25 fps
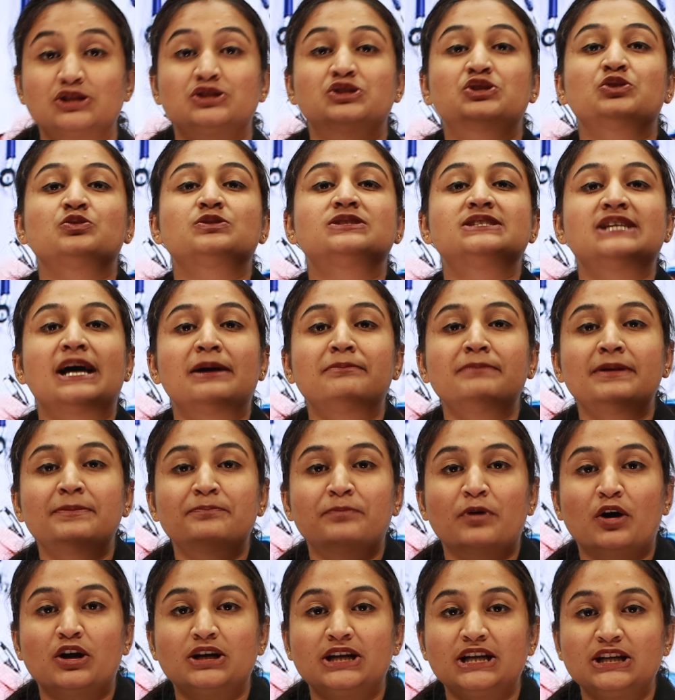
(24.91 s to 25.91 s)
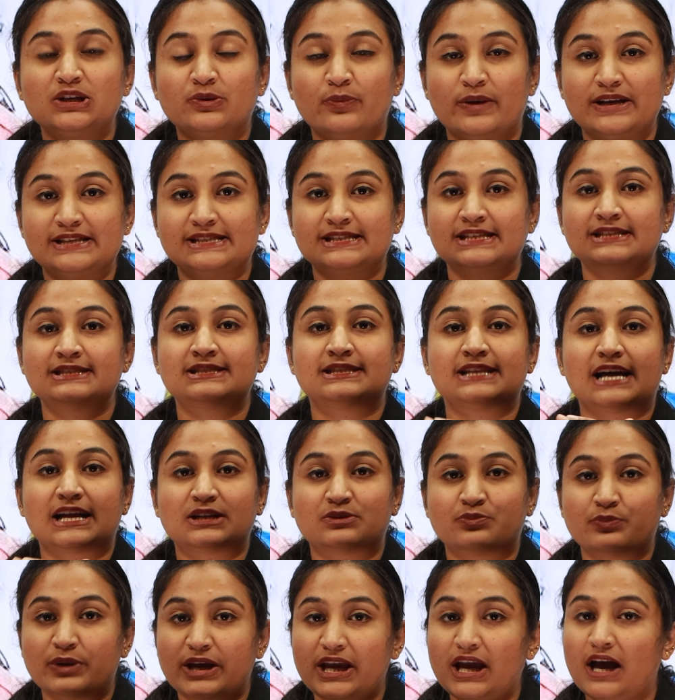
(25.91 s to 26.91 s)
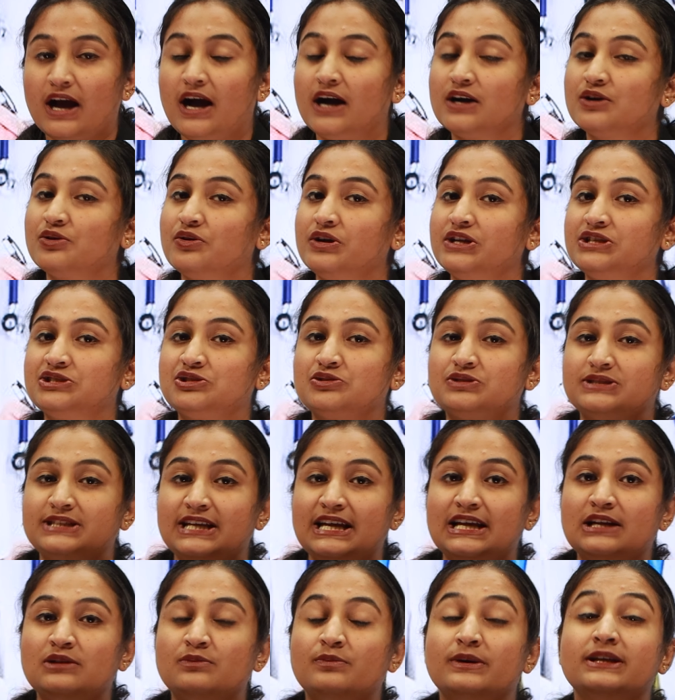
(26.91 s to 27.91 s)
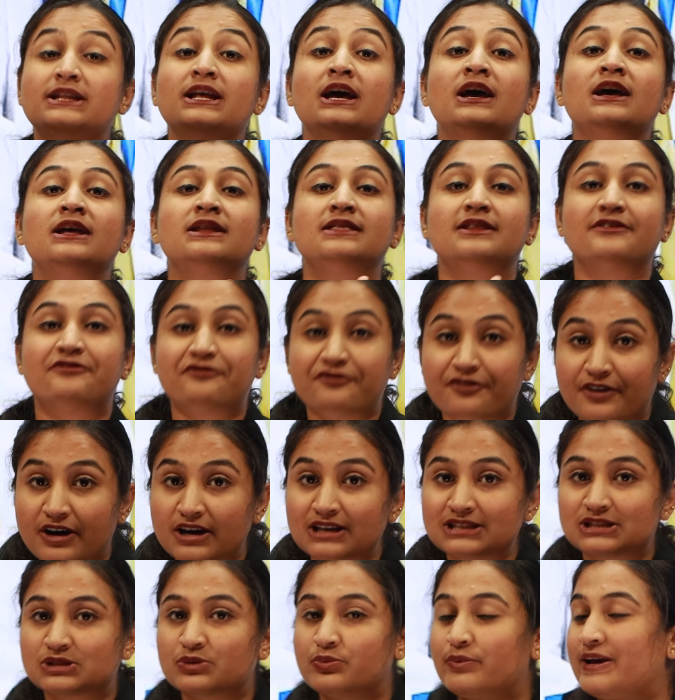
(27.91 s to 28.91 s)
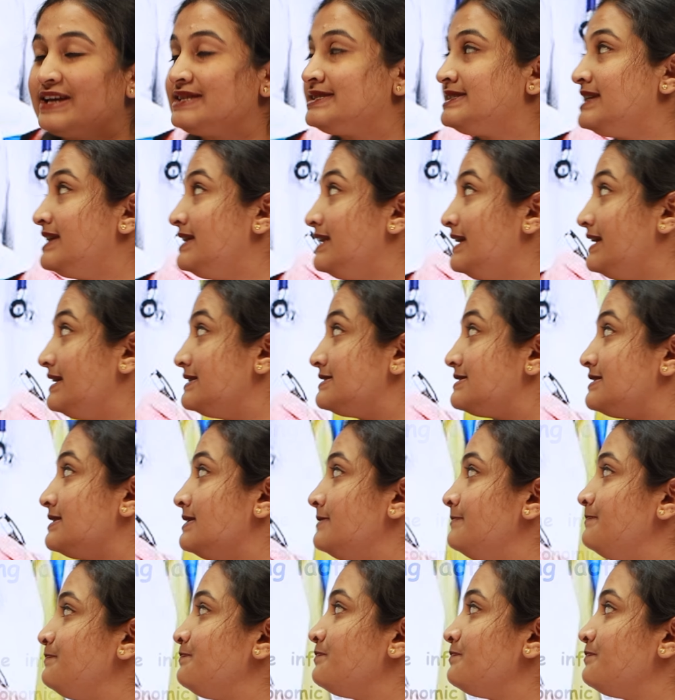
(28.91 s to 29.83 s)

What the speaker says: So some important questions that we are going to deal with. The first question is,